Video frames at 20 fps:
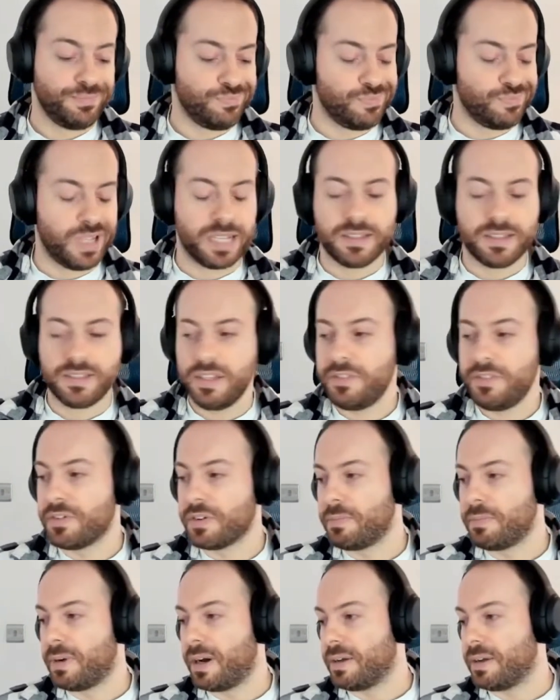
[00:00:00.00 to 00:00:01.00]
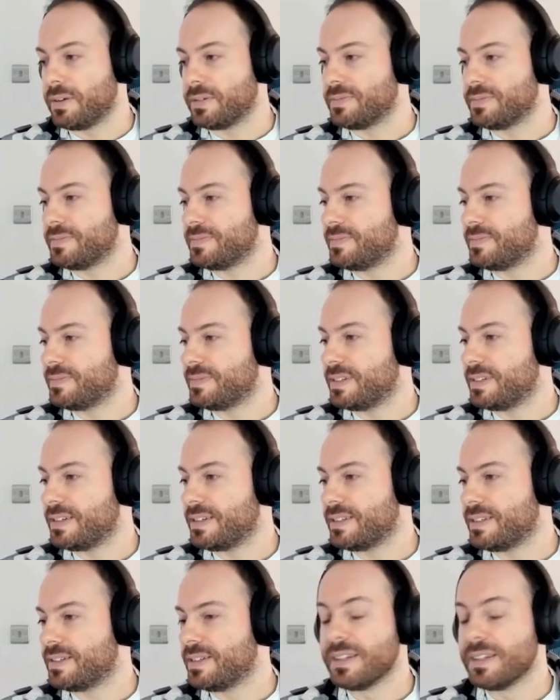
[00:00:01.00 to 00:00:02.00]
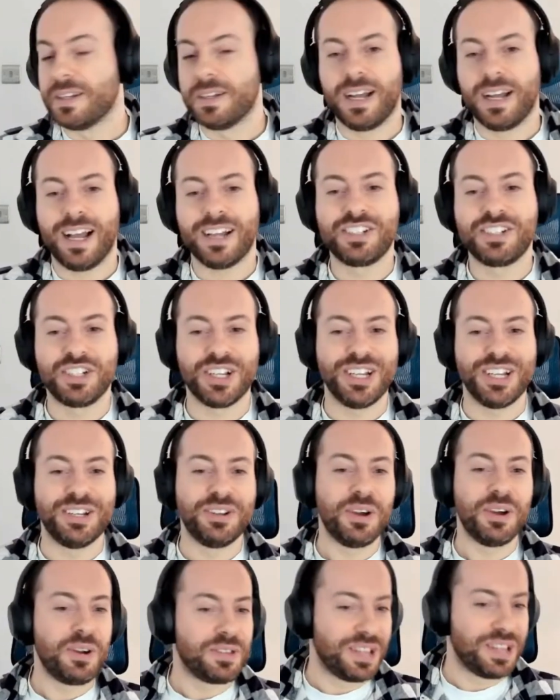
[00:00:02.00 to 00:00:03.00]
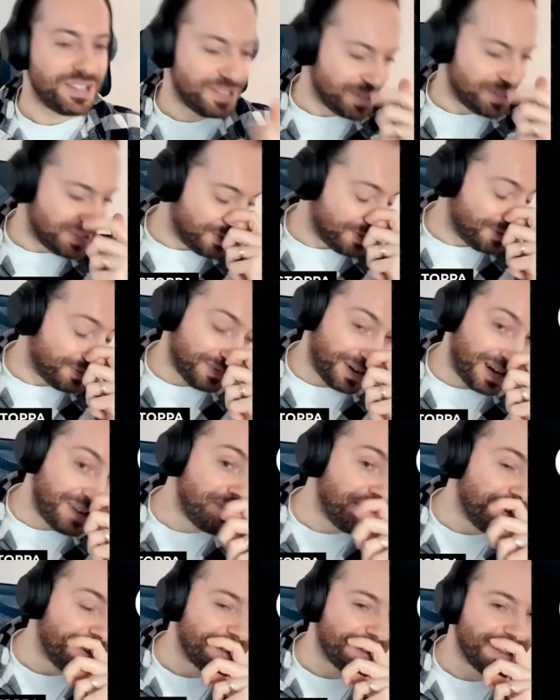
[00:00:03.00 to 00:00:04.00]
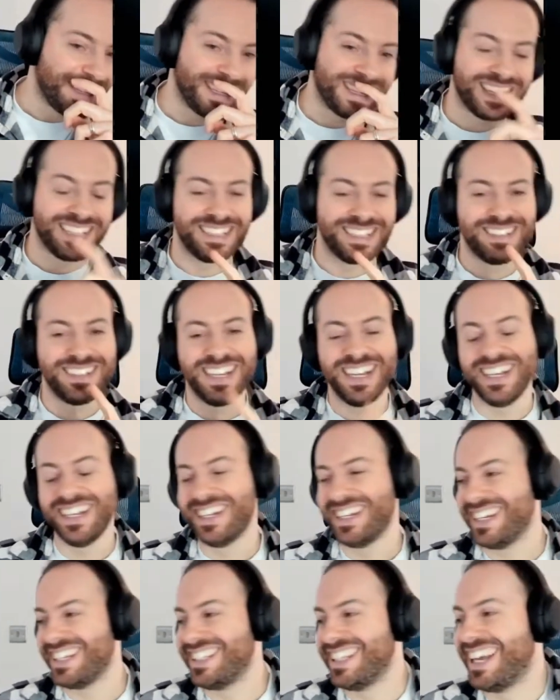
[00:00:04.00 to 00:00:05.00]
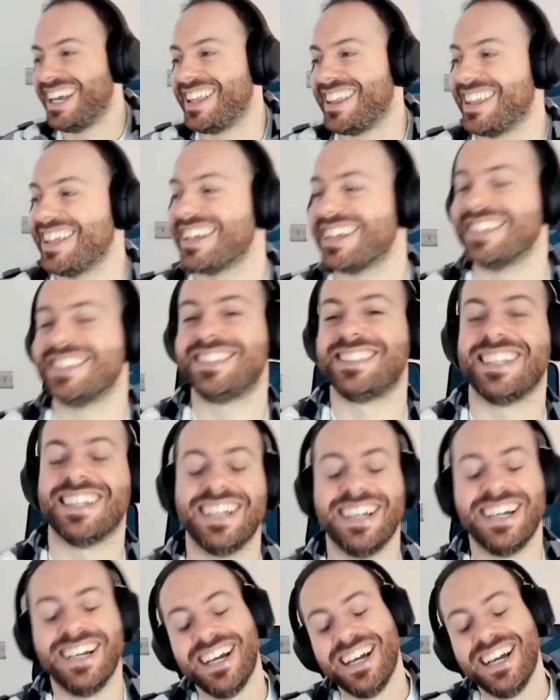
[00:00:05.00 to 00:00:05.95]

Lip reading: So that's it for Biome. Actually, no, there's one more thing that I think